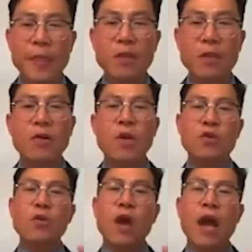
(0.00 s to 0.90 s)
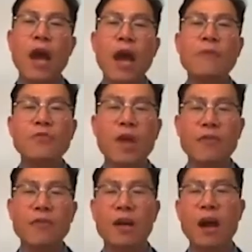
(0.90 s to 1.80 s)
You know, you have to
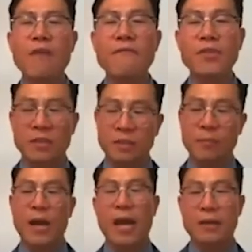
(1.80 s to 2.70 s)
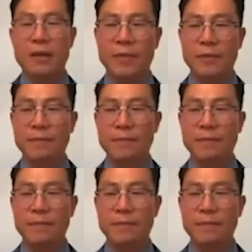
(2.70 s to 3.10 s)
have a confidence about Atomy.